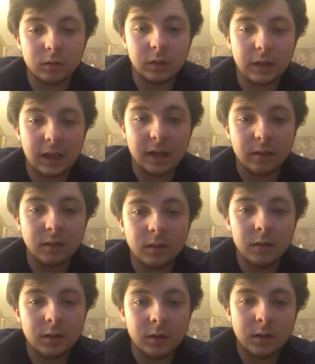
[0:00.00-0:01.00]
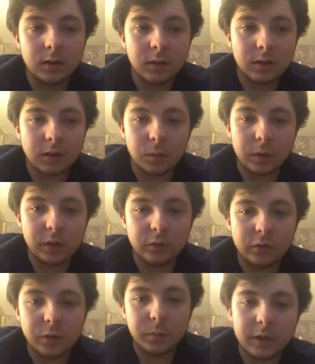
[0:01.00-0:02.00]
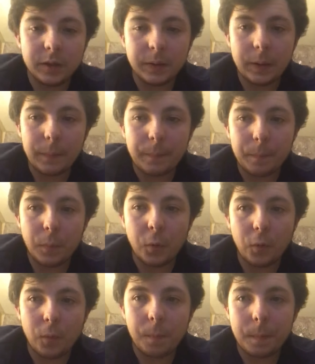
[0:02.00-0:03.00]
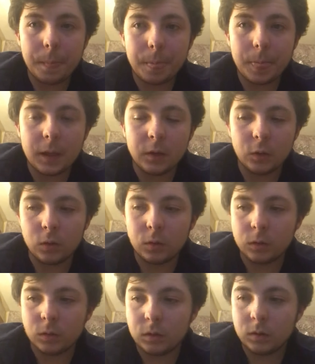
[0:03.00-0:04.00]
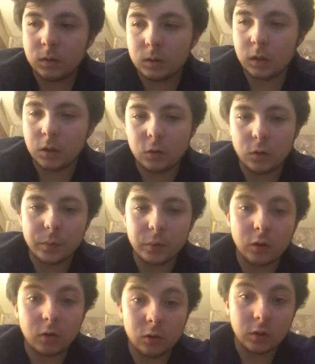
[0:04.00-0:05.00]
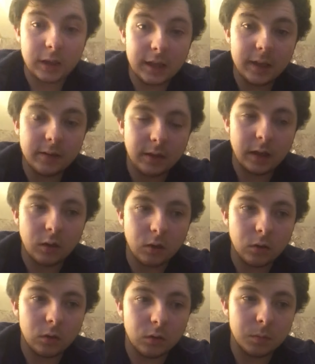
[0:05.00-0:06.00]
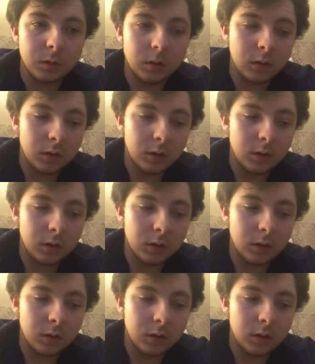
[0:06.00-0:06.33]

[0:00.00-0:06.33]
again how it used to be. But I know, I hope you're all okay staying at home.